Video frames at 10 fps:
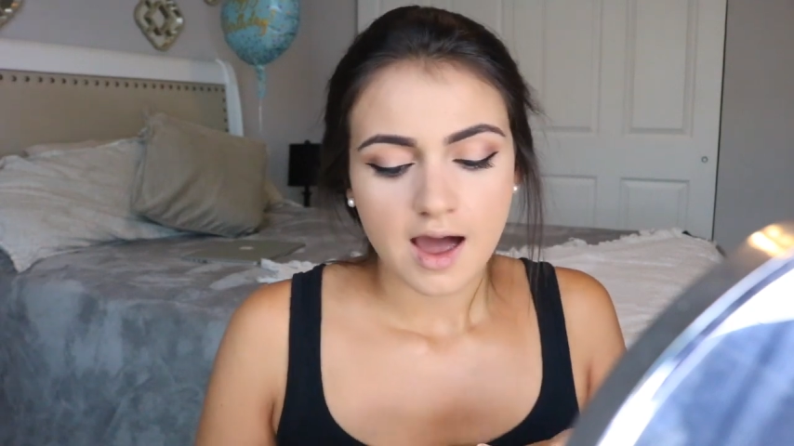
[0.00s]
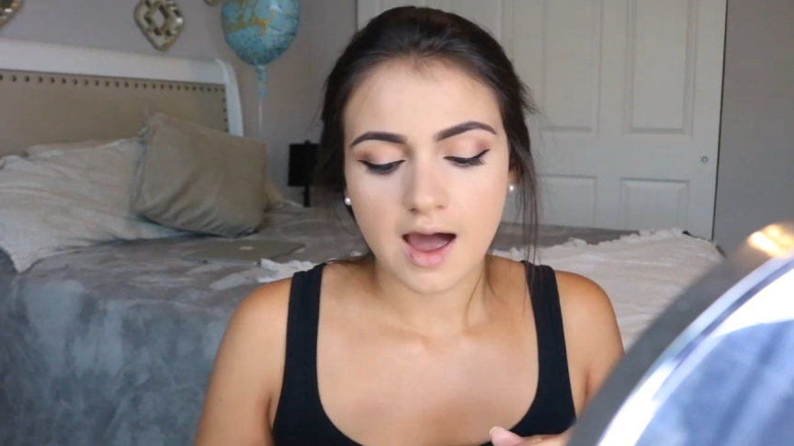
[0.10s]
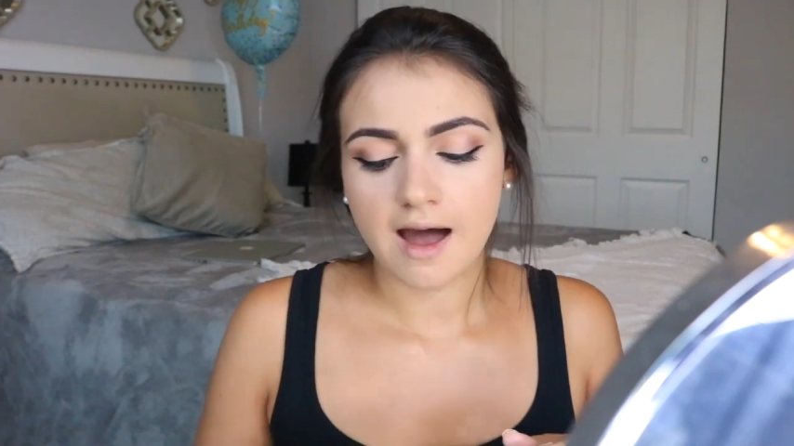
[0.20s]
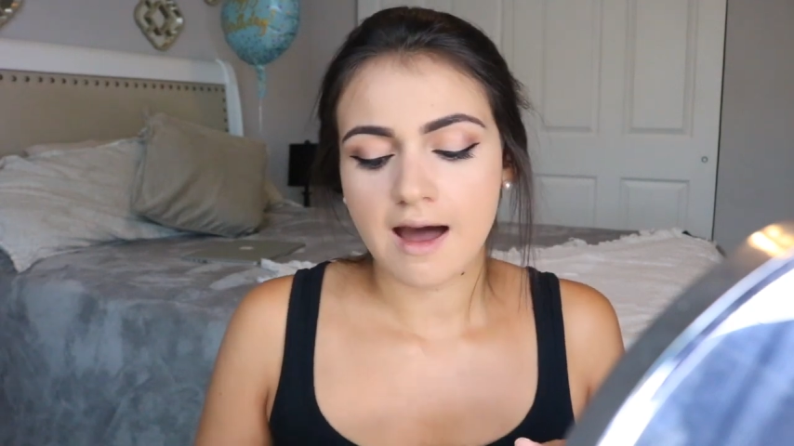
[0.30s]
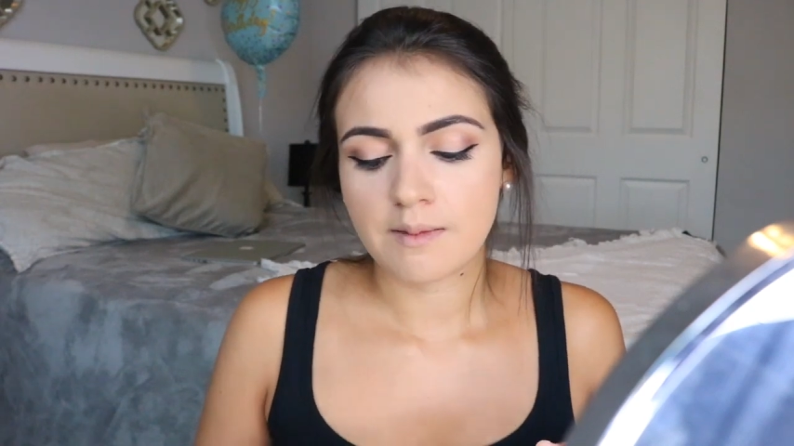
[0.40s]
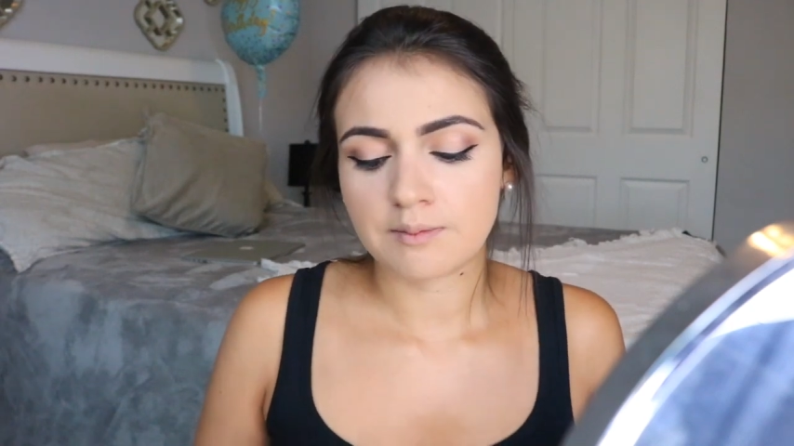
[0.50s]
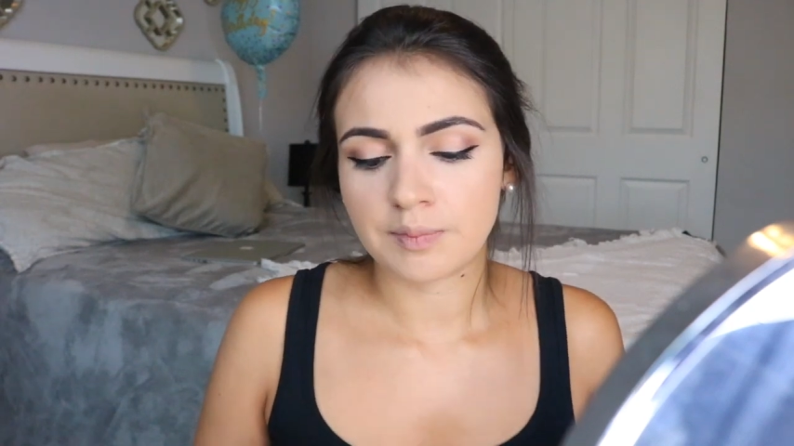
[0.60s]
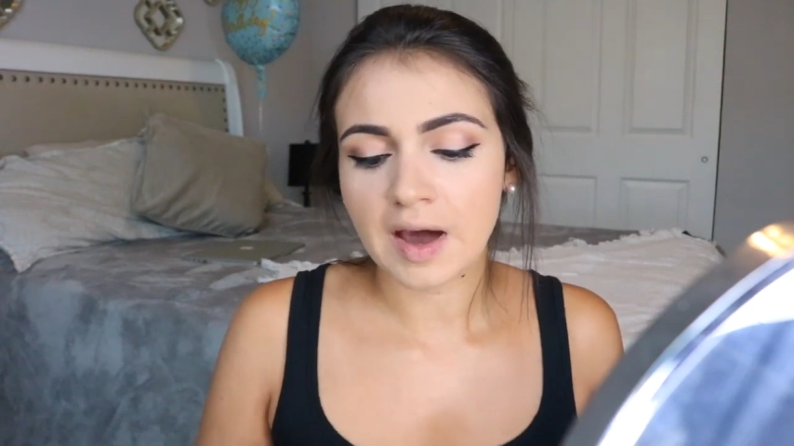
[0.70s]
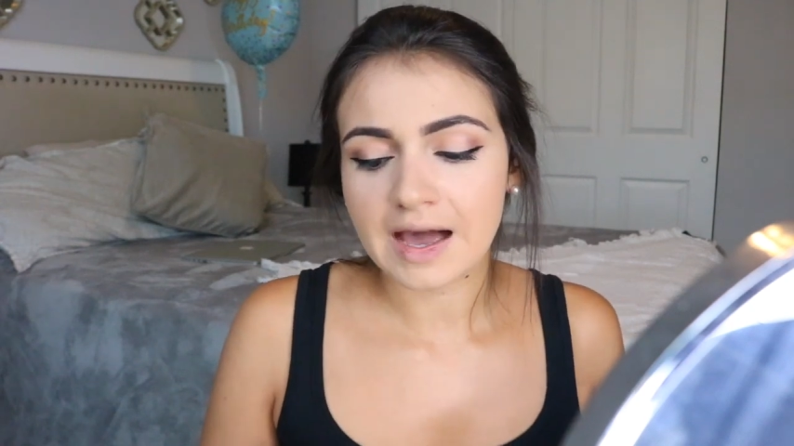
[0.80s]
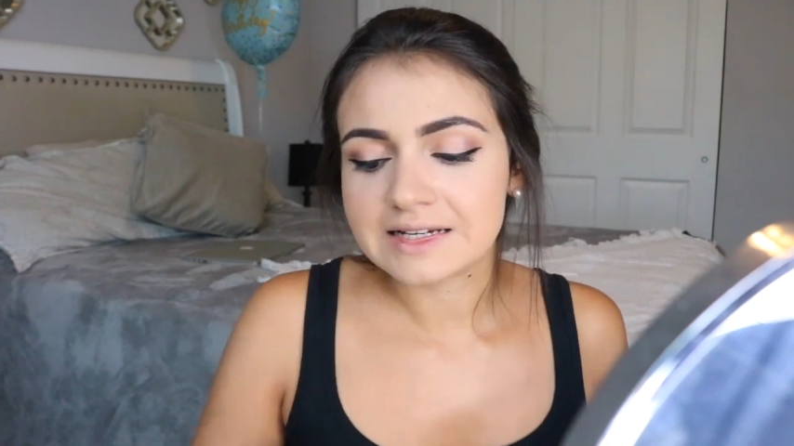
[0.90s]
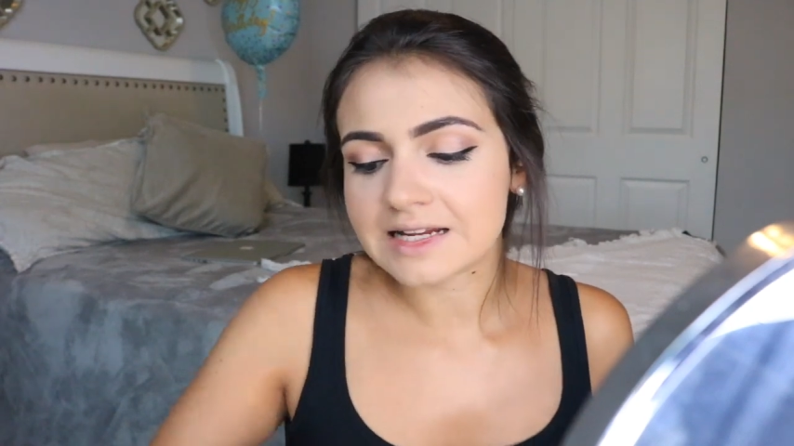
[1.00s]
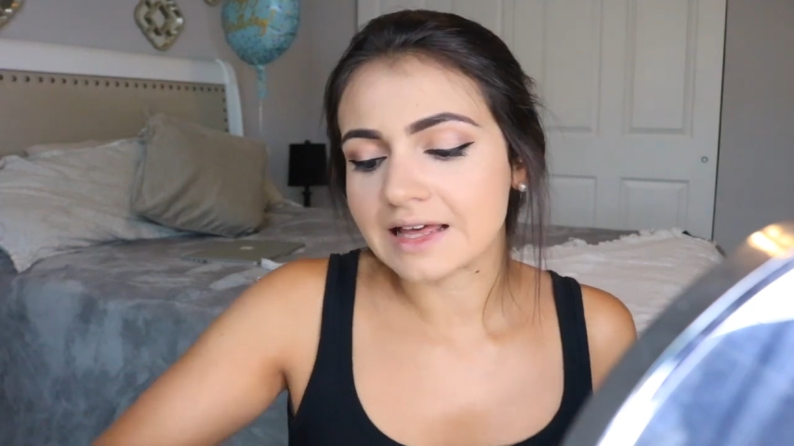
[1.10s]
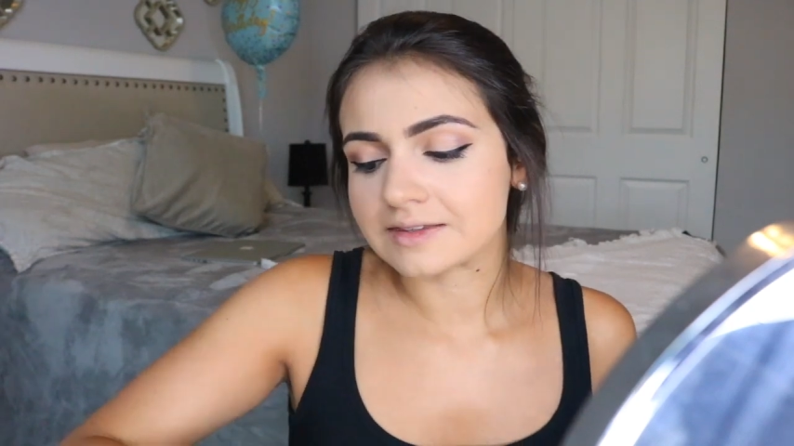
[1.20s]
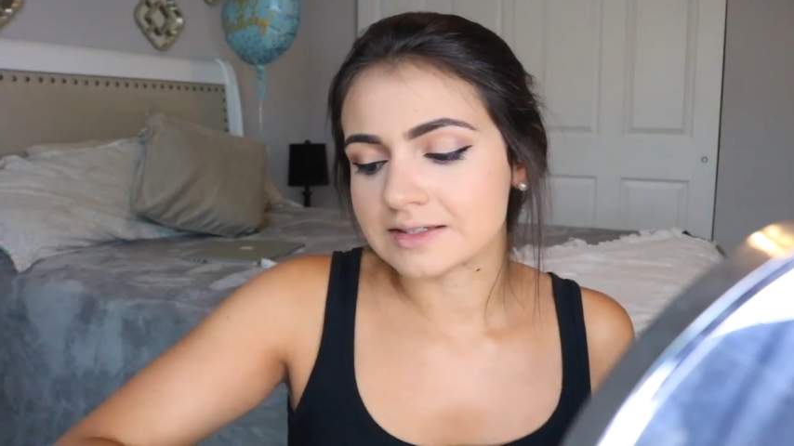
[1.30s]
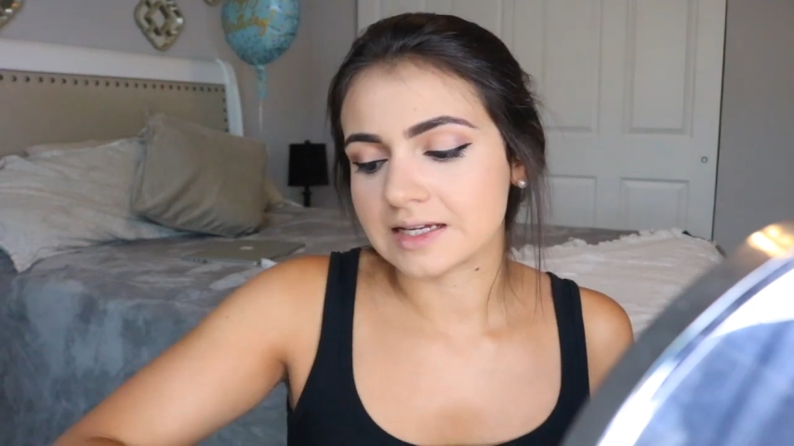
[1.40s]
But
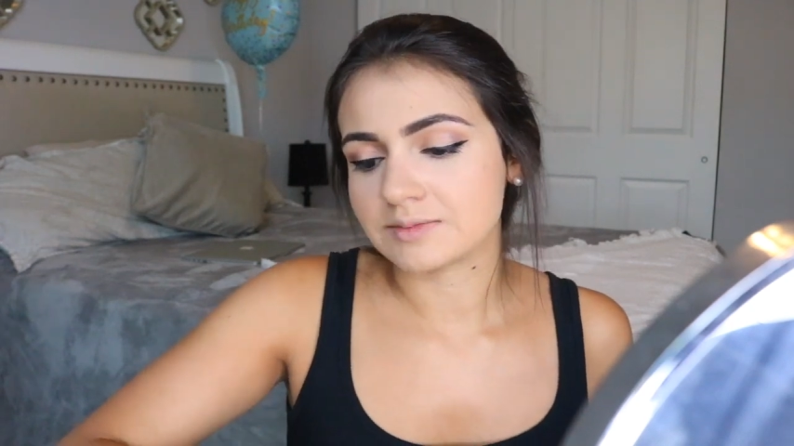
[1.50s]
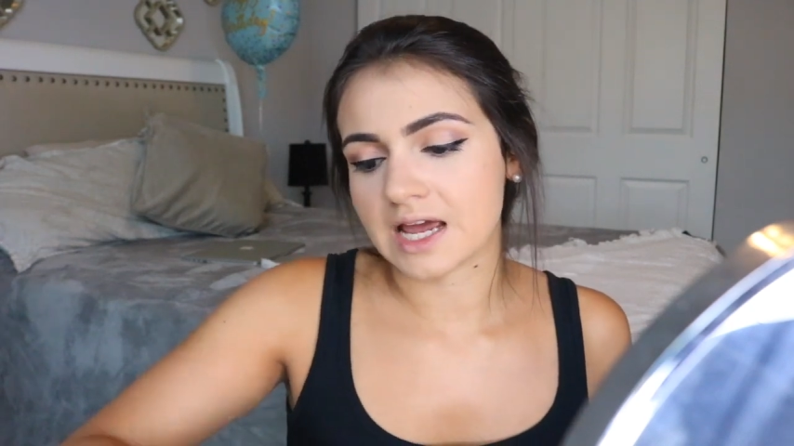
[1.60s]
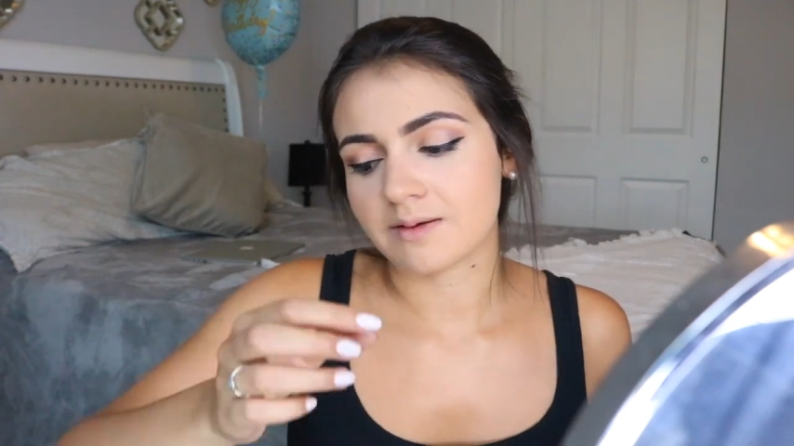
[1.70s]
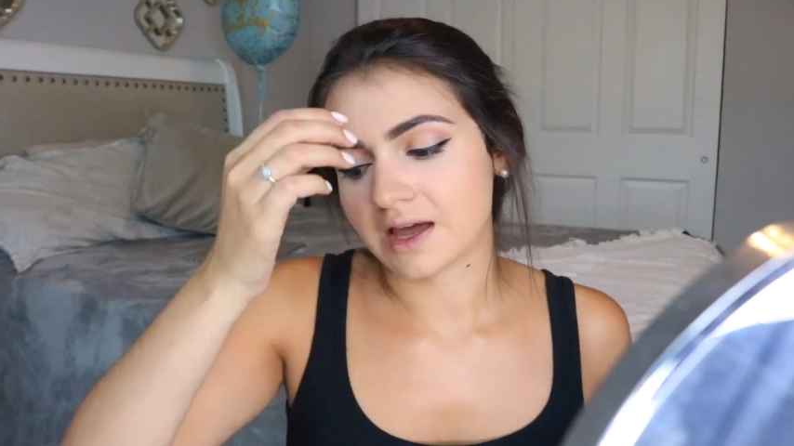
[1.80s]
at the same time,